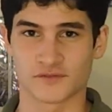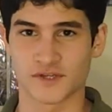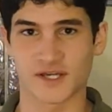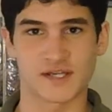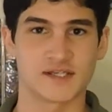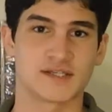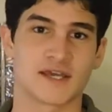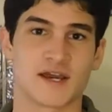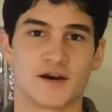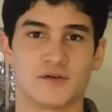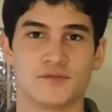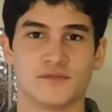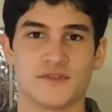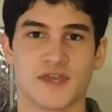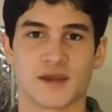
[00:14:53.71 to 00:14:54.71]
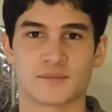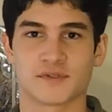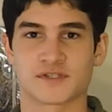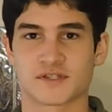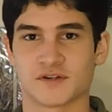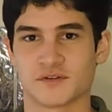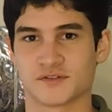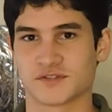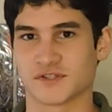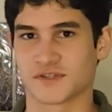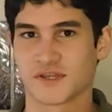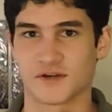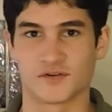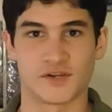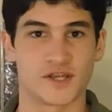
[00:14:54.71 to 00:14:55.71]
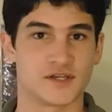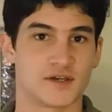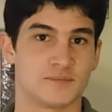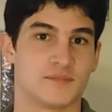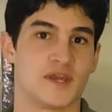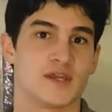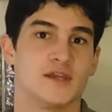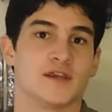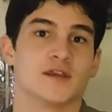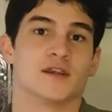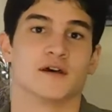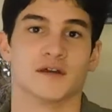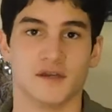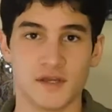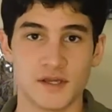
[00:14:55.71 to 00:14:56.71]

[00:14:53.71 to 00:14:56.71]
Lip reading: cut down the episodes so that they don't end up making it a